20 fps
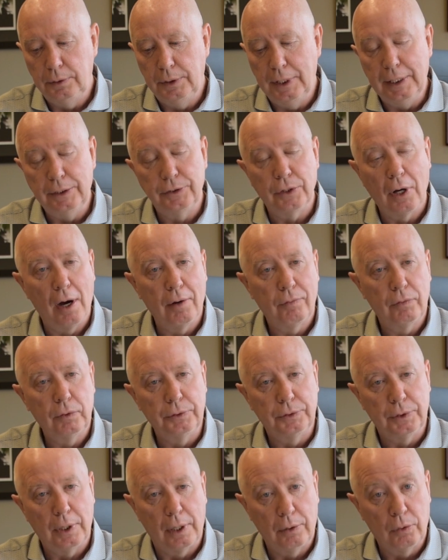these
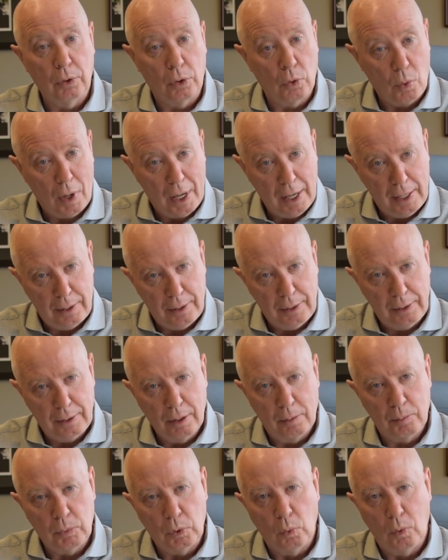offers are required,
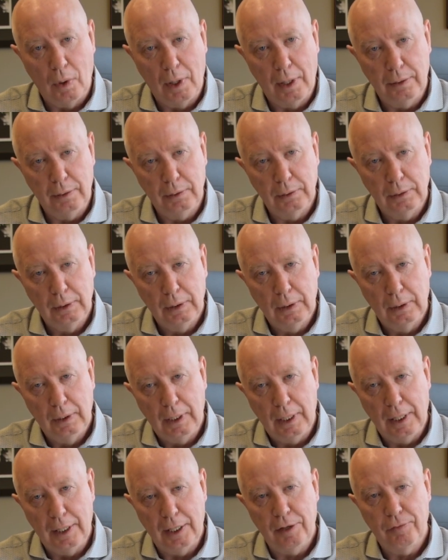number one,
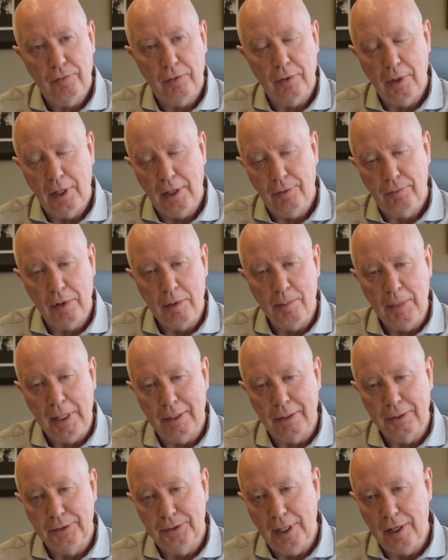and if they
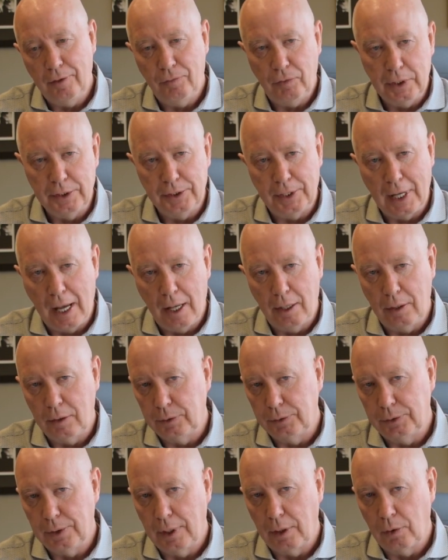meet the safety
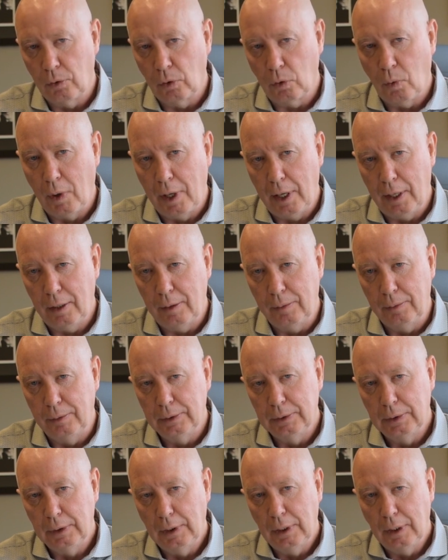standards that are required
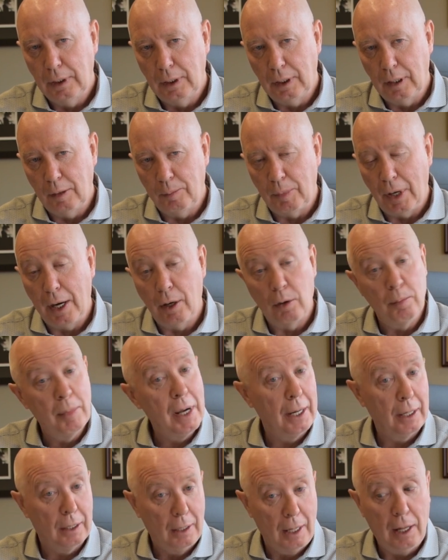by our
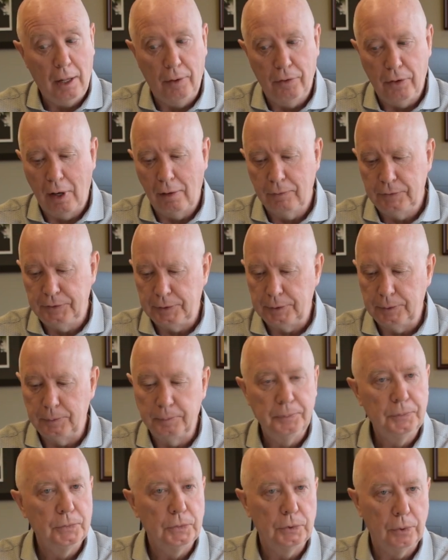medical health officer.
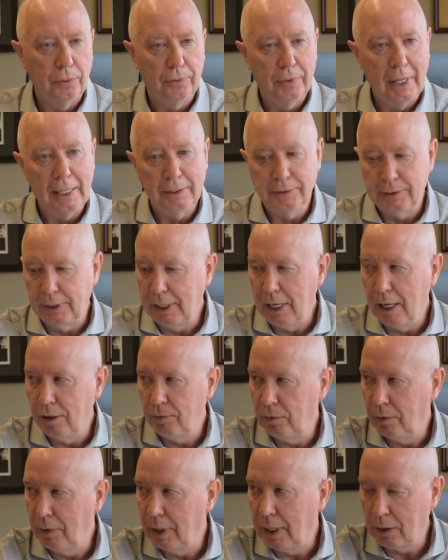So thanks
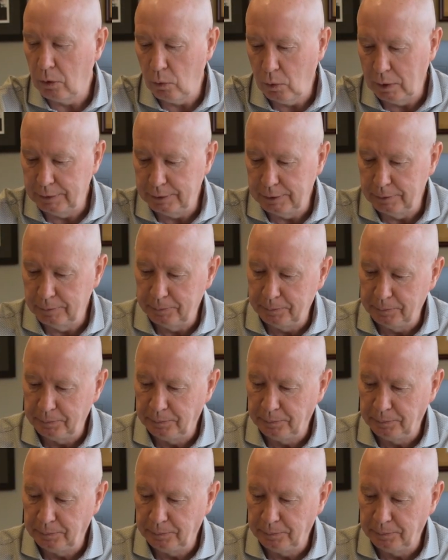again for that question.